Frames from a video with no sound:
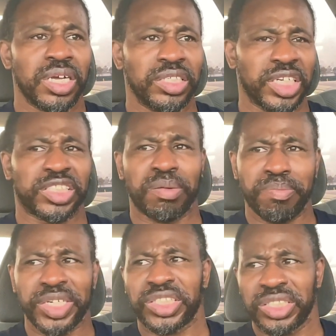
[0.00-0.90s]
just to
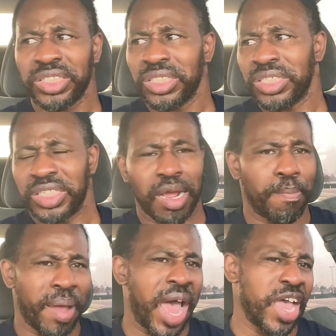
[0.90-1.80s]
mention
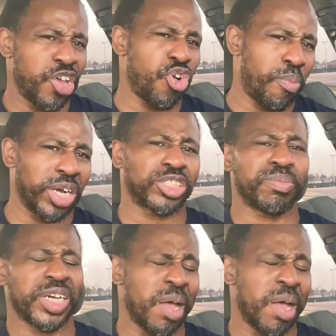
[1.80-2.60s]
that bag you know about somebody.